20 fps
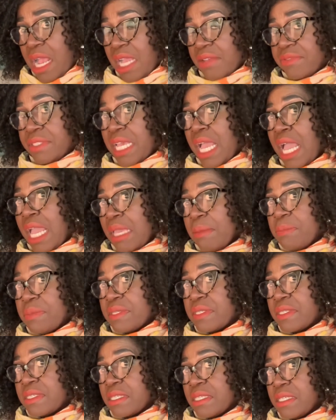
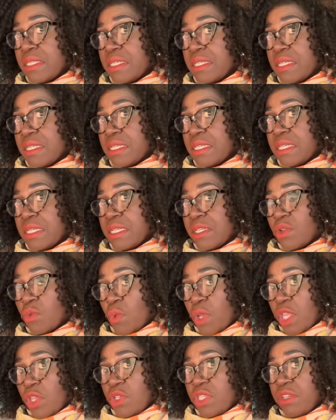types, the
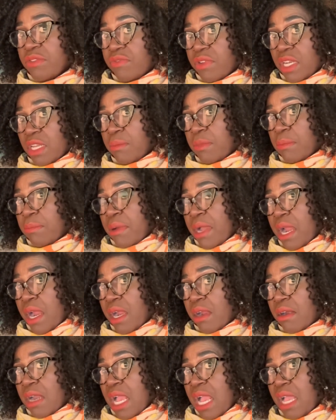way you develop the
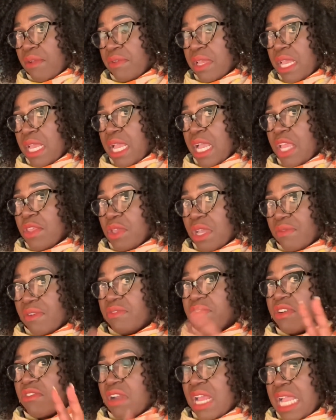paragraph, and you have a
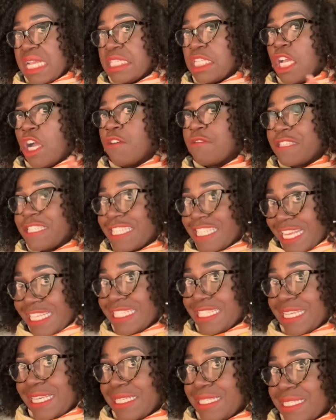variety of
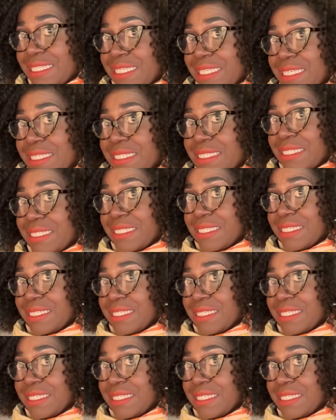sentences.